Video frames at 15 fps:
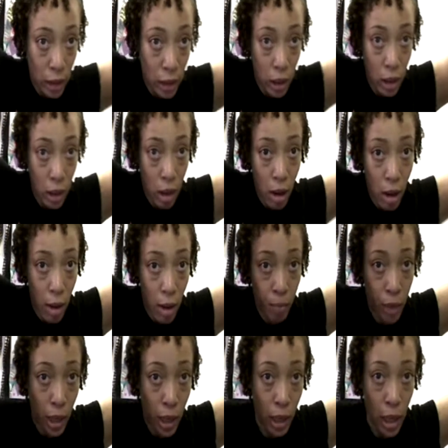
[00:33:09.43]
did
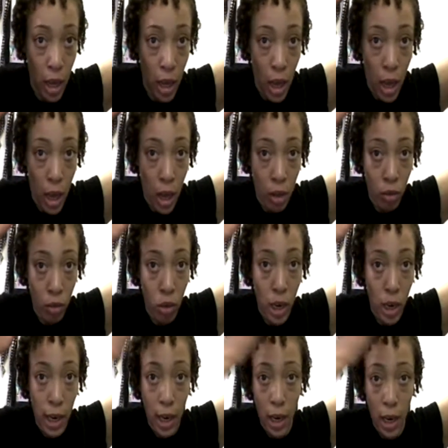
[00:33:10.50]
like
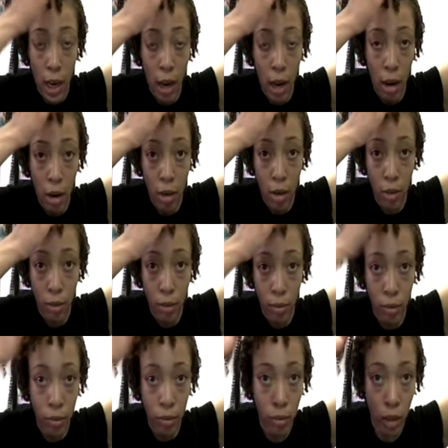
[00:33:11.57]
3 here
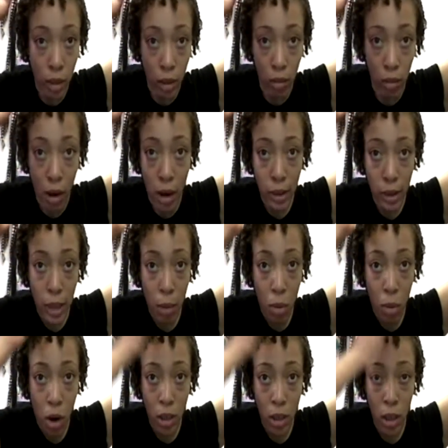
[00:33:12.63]
as far as I
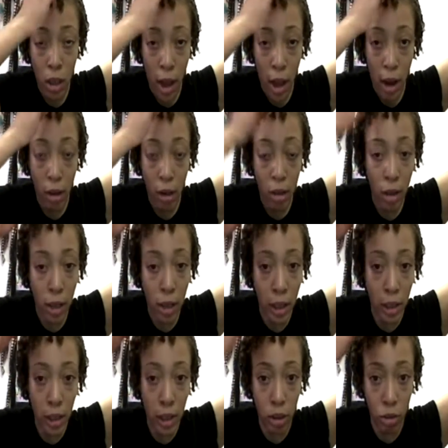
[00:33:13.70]
parted angular, and
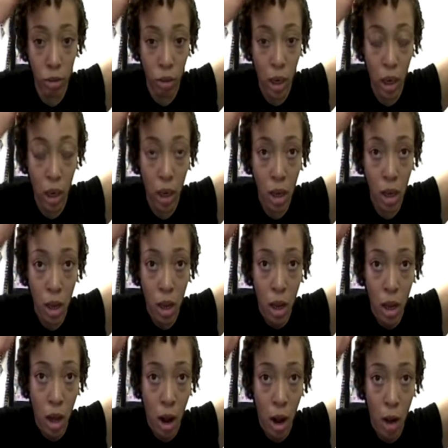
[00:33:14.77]
I did 3
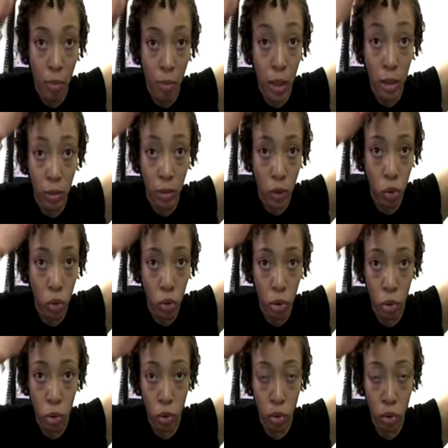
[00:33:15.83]
individual
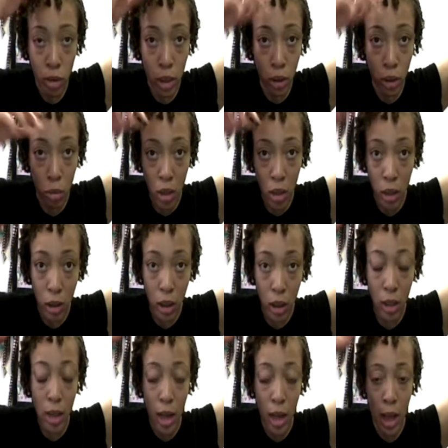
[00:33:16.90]
2 strand twists,
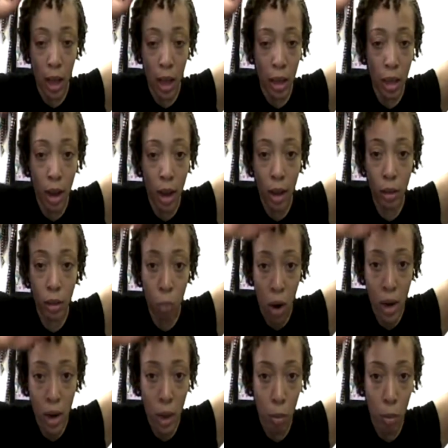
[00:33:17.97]
and then the next
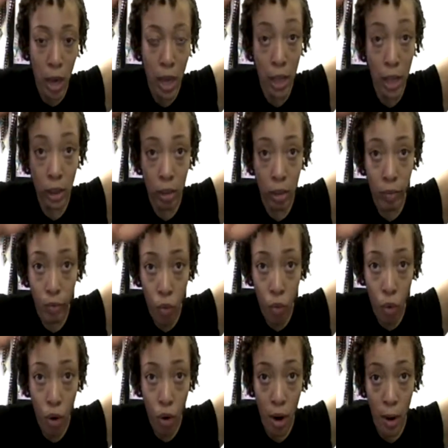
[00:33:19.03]
part I did
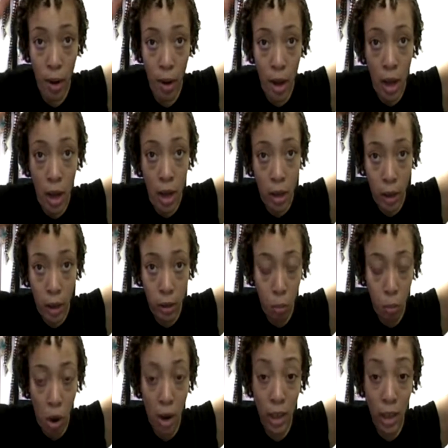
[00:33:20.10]
4. Next
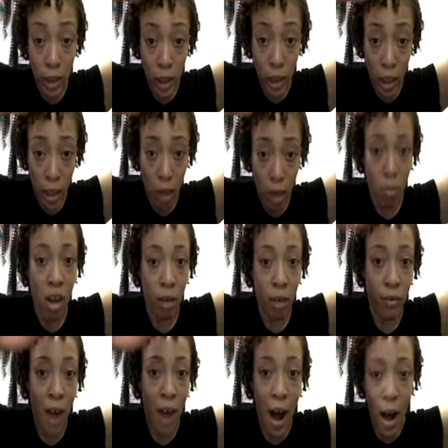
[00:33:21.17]
part I made
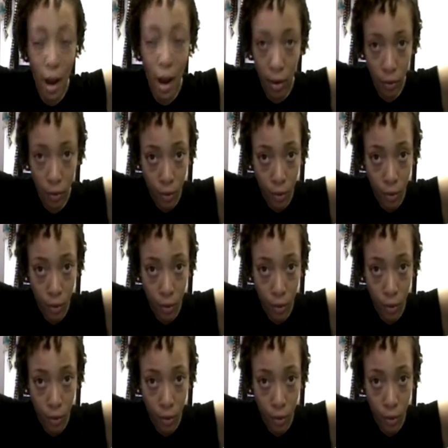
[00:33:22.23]
5.